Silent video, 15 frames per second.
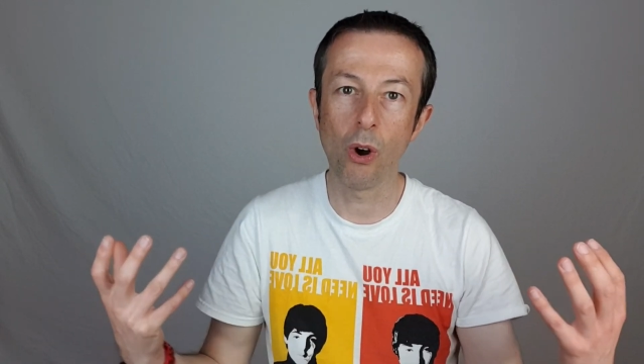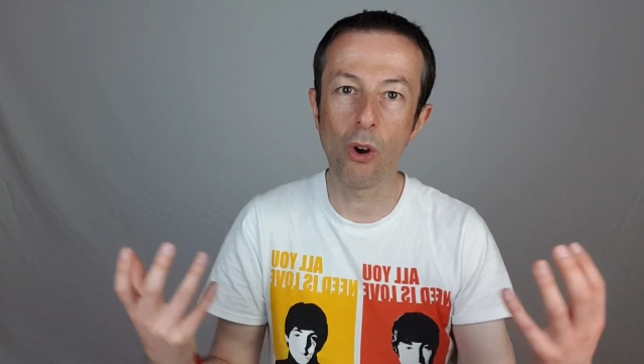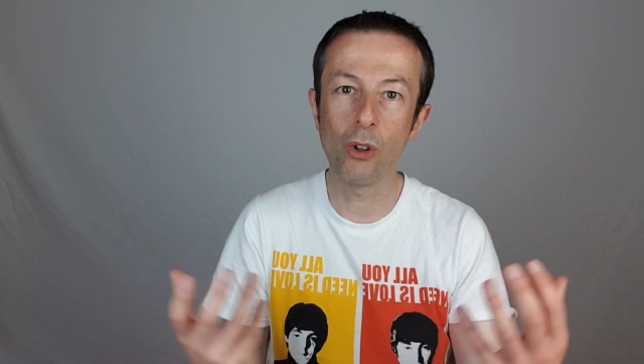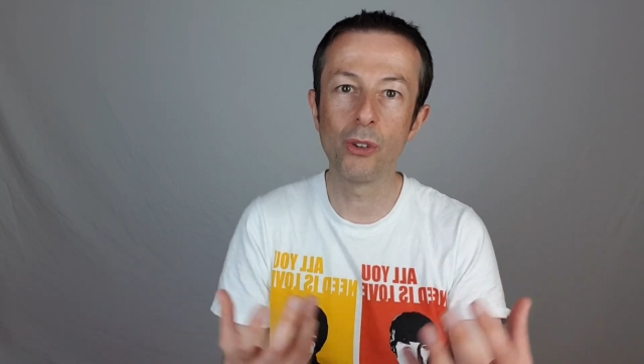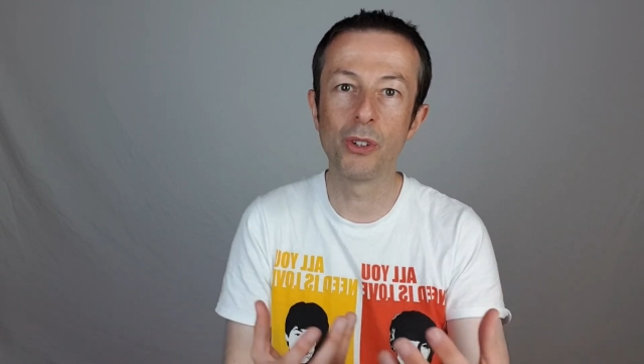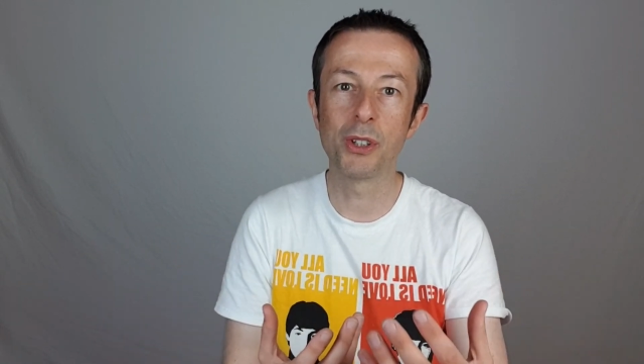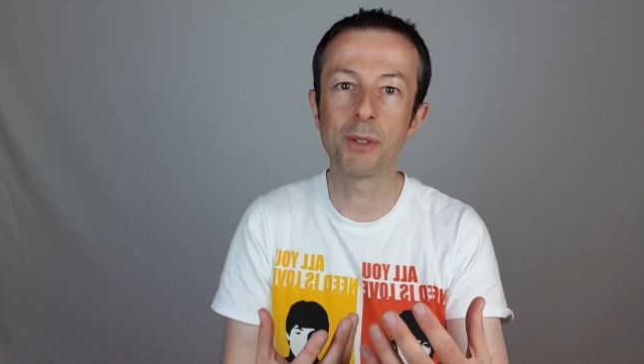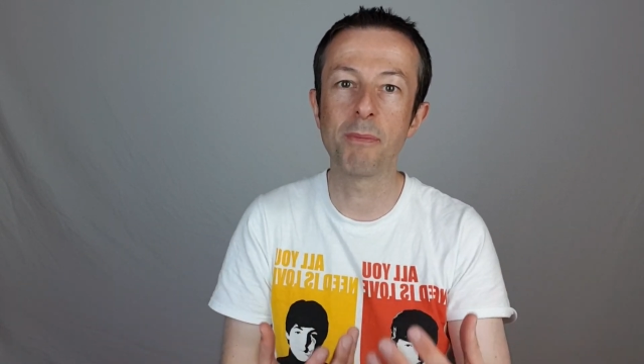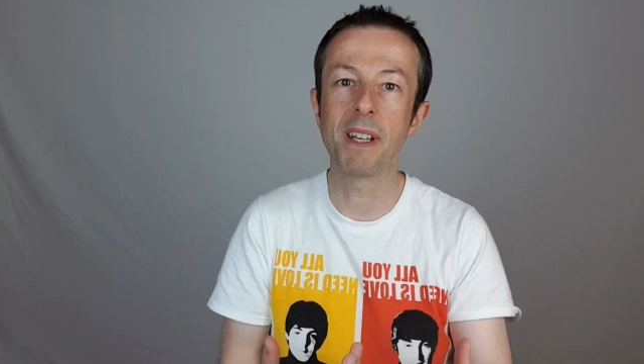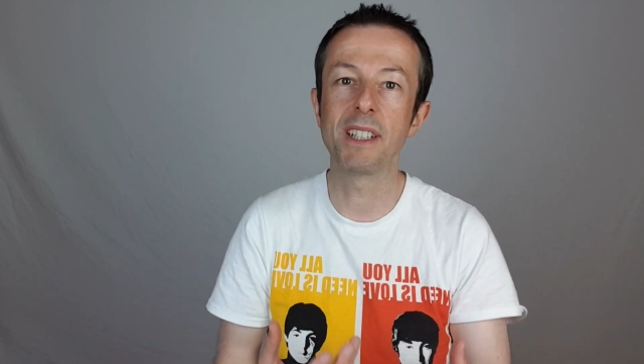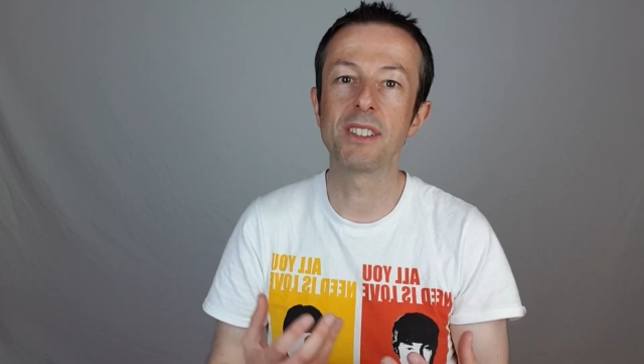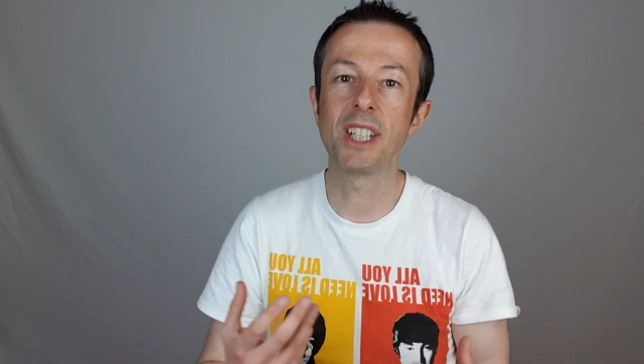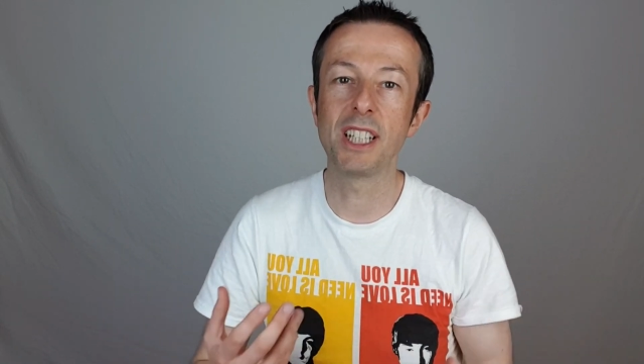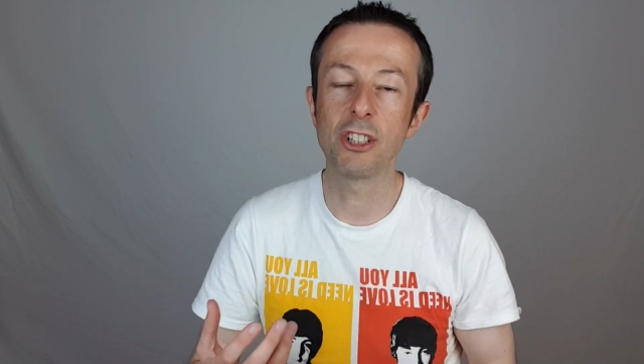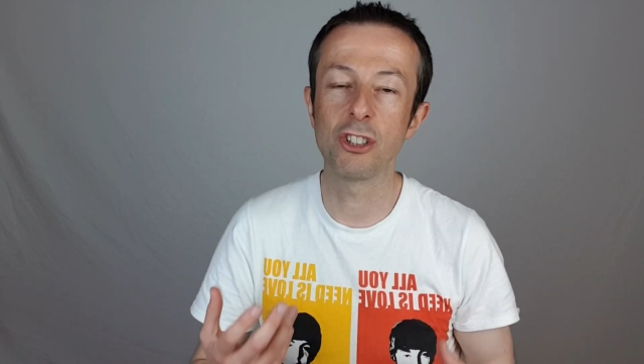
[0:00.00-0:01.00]
on this
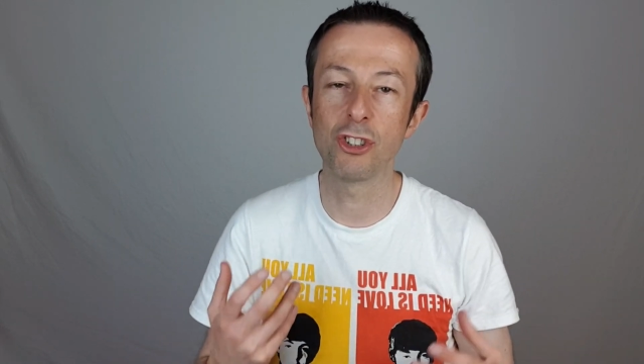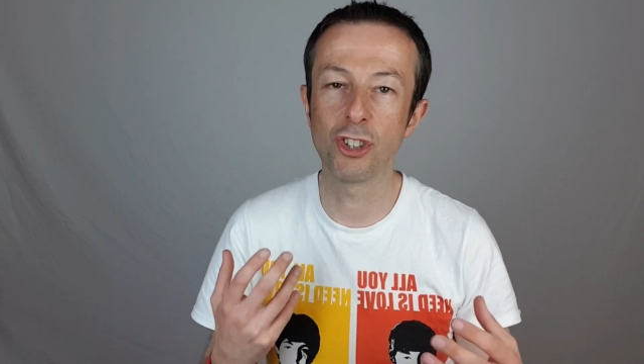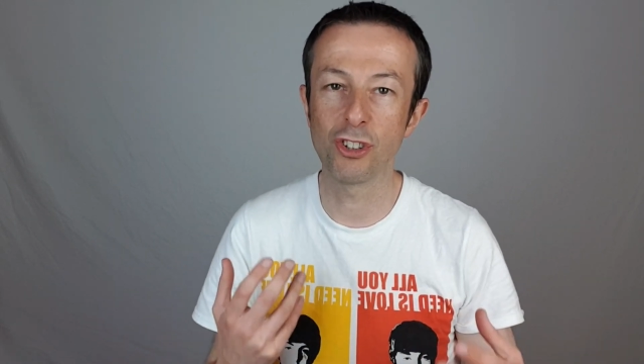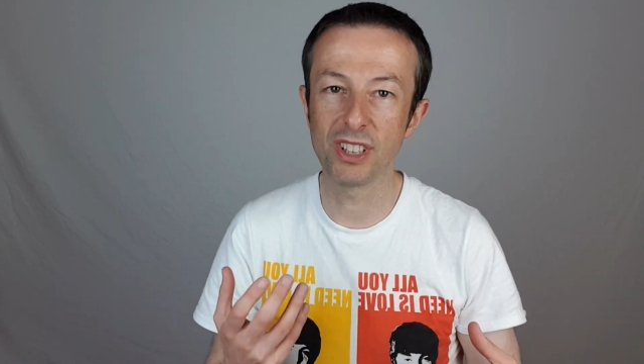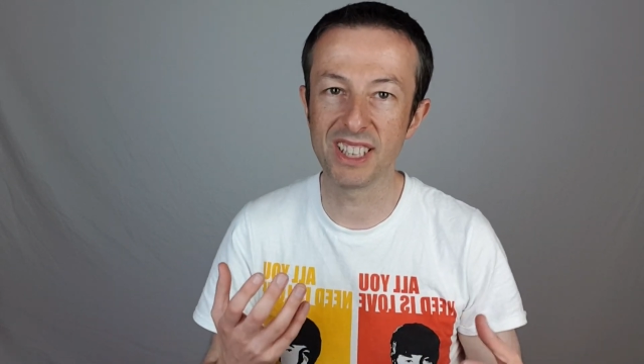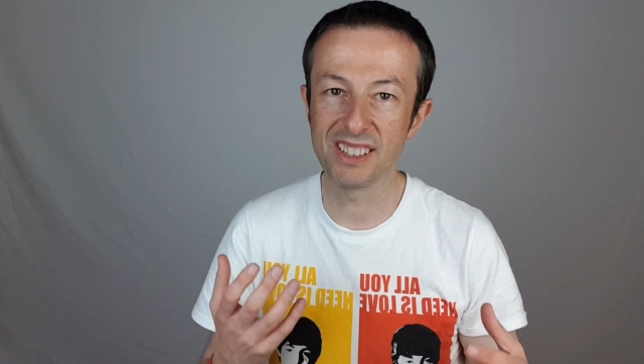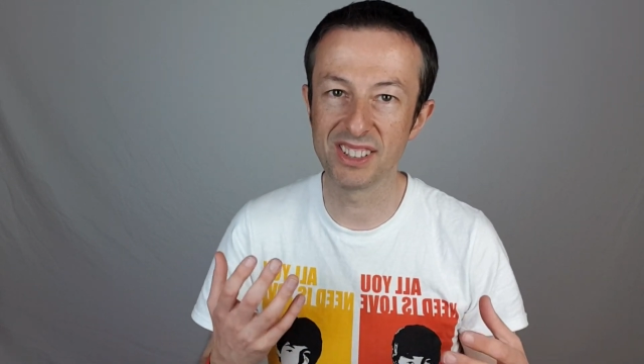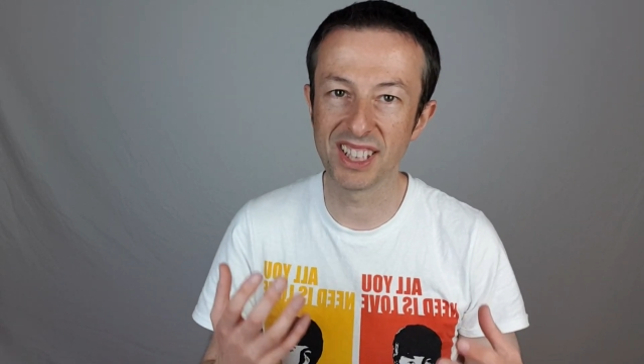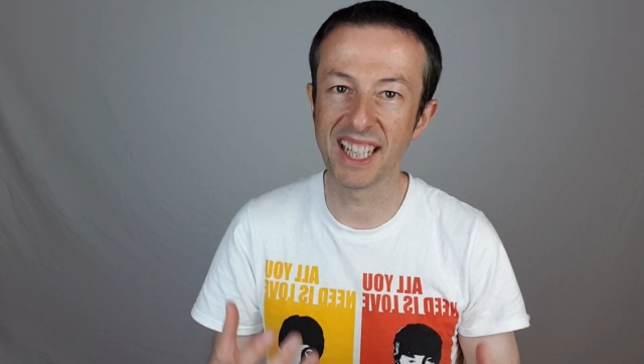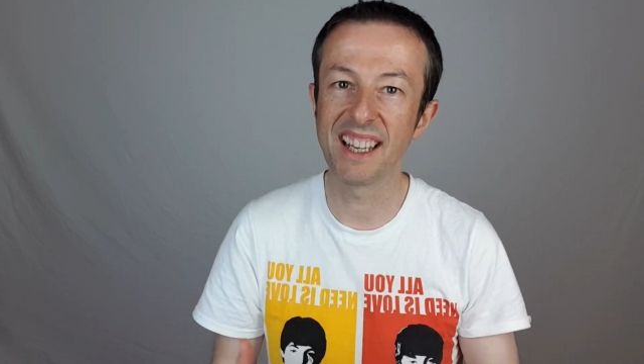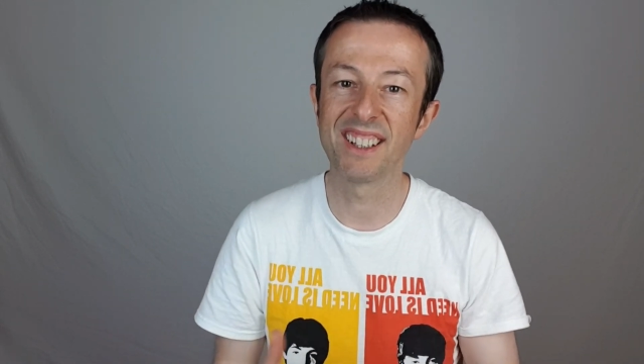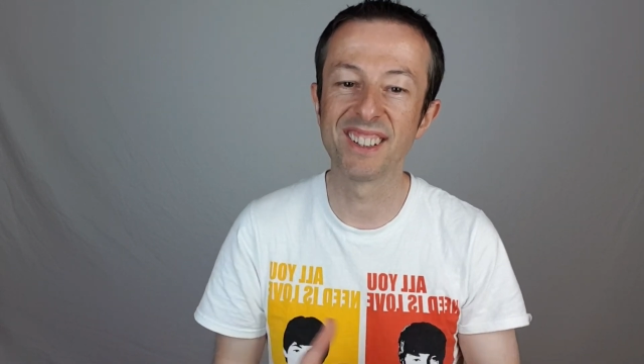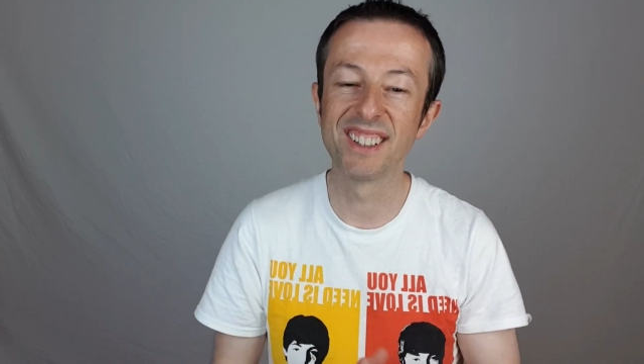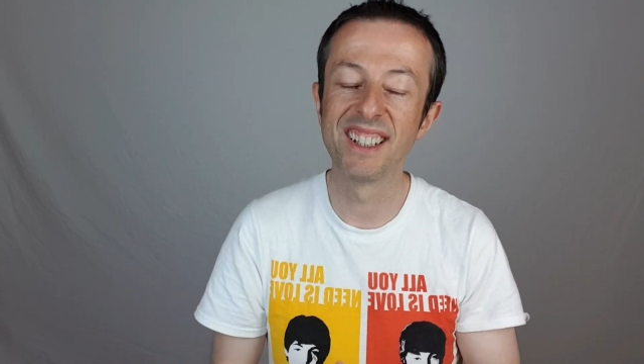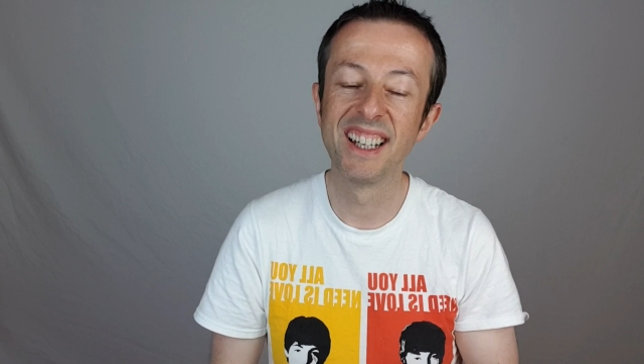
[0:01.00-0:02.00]
meditation journey
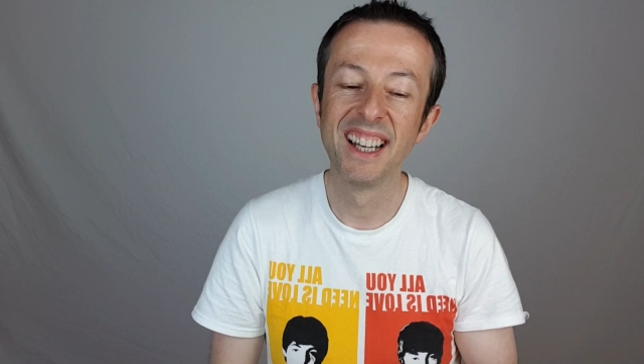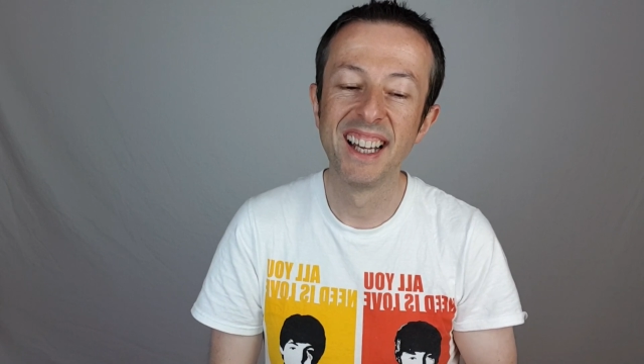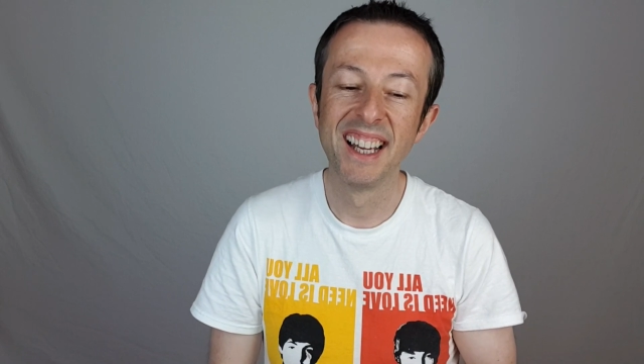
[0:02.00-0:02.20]
together.